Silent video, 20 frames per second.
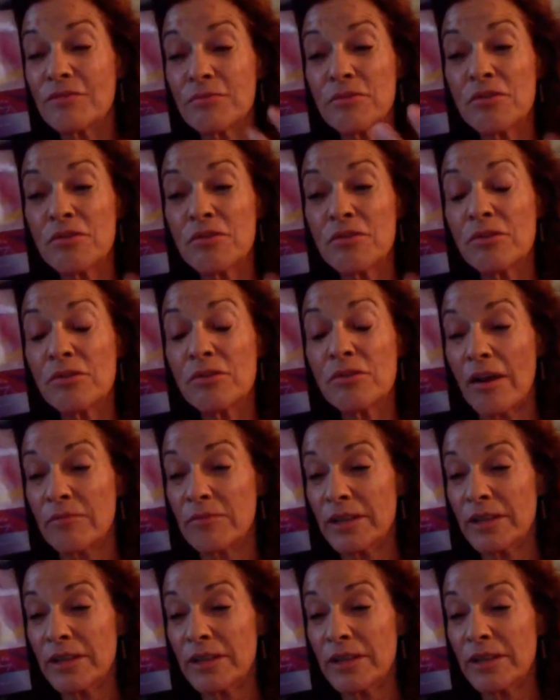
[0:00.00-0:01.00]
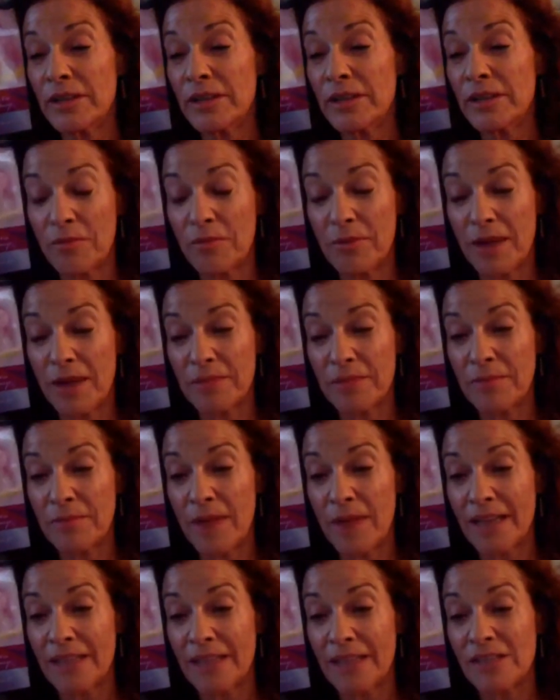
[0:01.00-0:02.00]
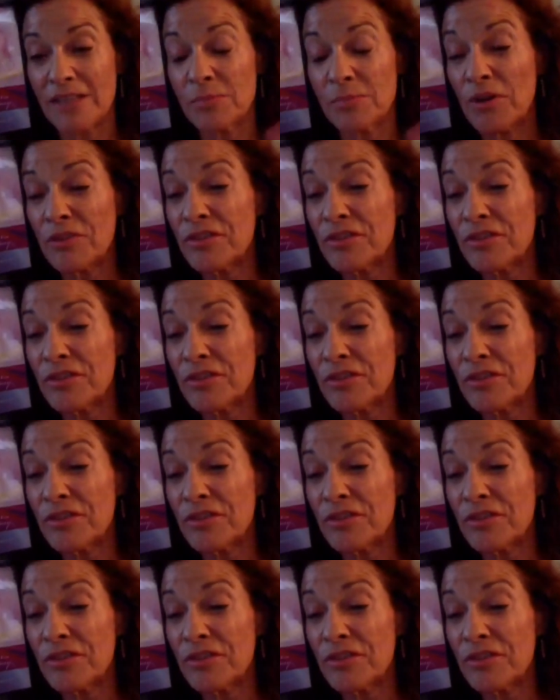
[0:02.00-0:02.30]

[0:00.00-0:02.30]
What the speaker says: through a really beautiful breath practice.